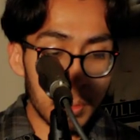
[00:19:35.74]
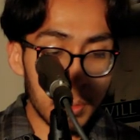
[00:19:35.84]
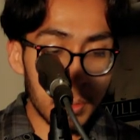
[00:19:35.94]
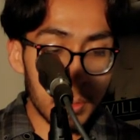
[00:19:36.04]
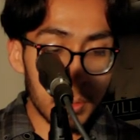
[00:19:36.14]

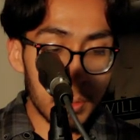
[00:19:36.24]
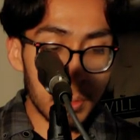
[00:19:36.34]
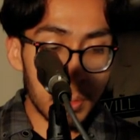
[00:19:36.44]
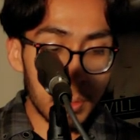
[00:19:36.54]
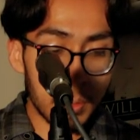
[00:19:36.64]

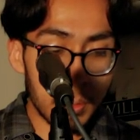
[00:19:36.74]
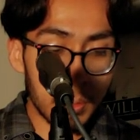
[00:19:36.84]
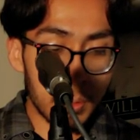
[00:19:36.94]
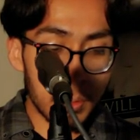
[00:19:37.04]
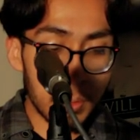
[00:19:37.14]

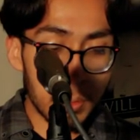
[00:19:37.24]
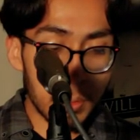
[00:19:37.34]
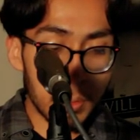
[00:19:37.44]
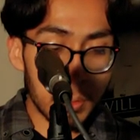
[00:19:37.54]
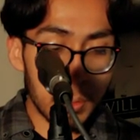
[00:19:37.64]

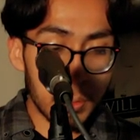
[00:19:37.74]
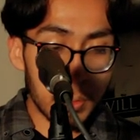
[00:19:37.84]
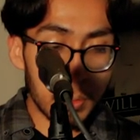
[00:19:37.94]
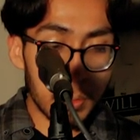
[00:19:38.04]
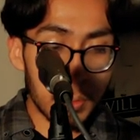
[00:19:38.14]

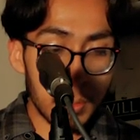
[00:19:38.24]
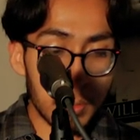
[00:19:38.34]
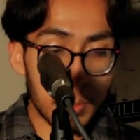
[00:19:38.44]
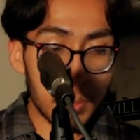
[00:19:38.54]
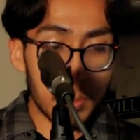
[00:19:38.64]

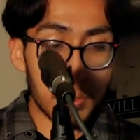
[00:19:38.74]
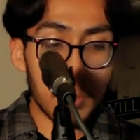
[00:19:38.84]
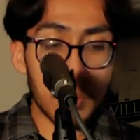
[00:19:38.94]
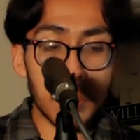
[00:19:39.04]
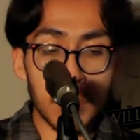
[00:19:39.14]

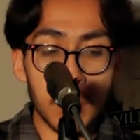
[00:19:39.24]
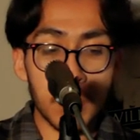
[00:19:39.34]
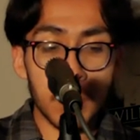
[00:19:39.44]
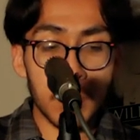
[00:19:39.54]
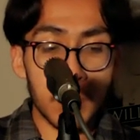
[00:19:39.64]

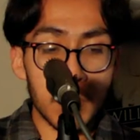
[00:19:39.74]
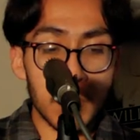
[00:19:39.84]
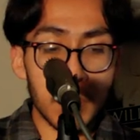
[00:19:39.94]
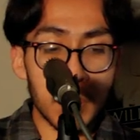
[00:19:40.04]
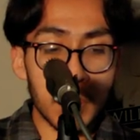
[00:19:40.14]

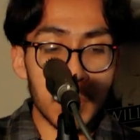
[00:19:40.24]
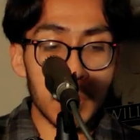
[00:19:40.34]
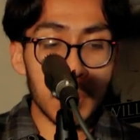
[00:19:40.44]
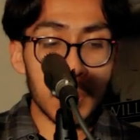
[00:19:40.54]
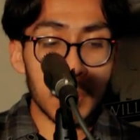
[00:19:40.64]

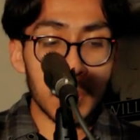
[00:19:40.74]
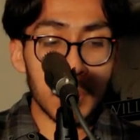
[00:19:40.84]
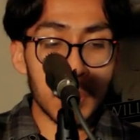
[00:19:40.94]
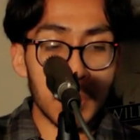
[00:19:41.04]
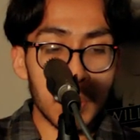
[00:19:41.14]

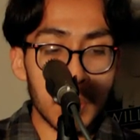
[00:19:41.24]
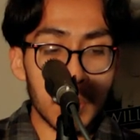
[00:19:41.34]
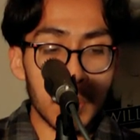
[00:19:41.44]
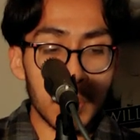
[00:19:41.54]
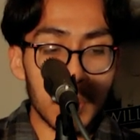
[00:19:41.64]

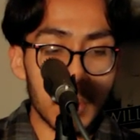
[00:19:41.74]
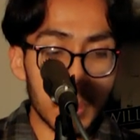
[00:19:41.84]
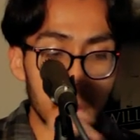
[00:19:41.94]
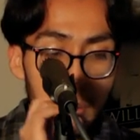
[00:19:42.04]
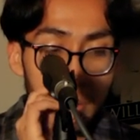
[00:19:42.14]

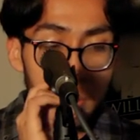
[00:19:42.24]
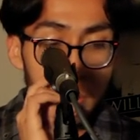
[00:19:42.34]
(not speaking)